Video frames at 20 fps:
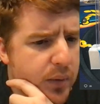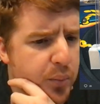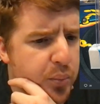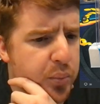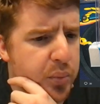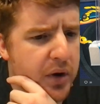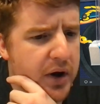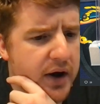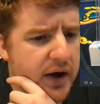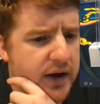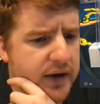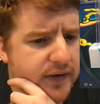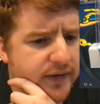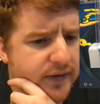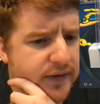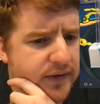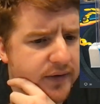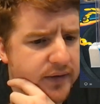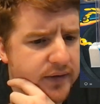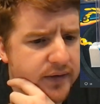
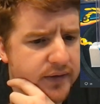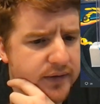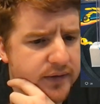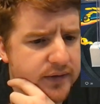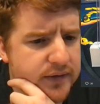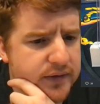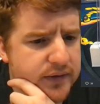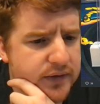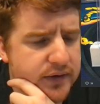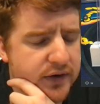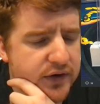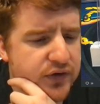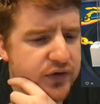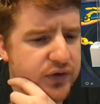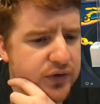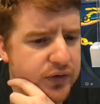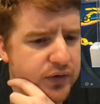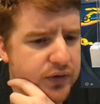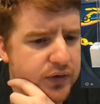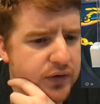but
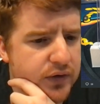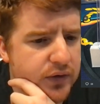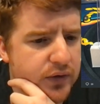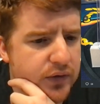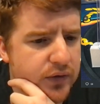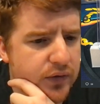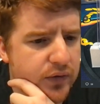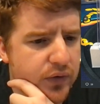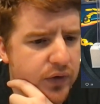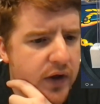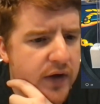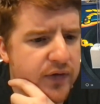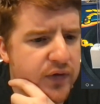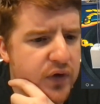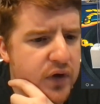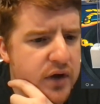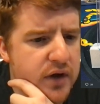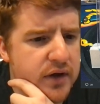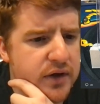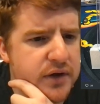because
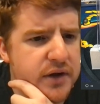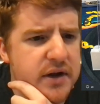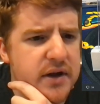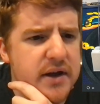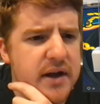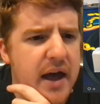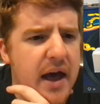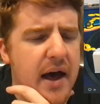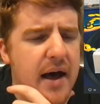the